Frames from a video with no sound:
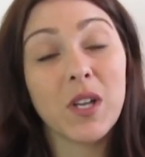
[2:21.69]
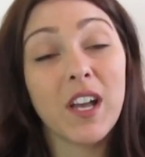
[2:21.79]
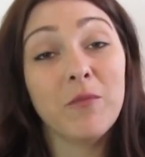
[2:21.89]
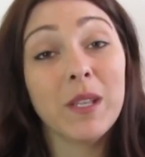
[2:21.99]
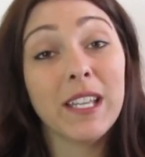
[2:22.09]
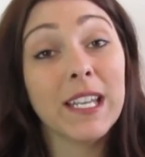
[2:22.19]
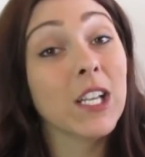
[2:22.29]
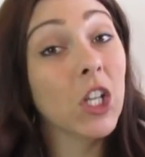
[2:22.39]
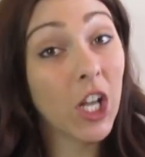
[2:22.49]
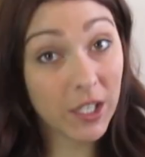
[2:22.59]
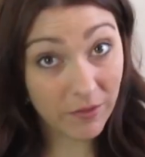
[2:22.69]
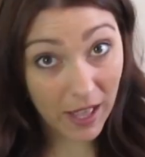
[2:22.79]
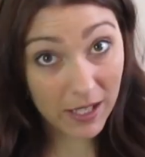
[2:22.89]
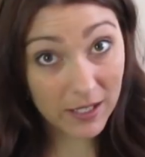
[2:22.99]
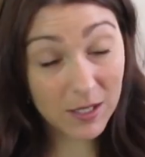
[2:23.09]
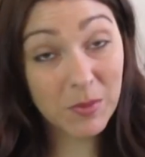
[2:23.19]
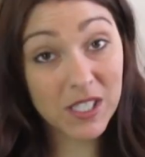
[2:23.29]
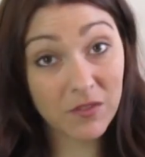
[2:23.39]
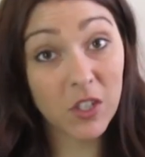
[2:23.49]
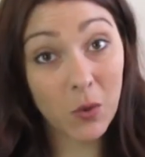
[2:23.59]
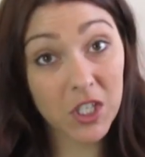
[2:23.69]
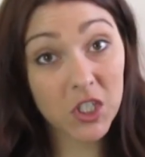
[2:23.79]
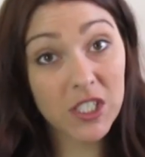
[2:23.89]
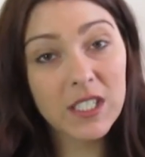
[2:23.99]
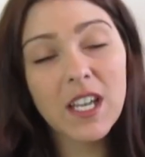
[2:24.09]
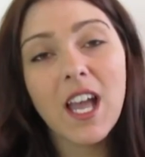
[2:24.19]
I've been getting a lot of that specific question.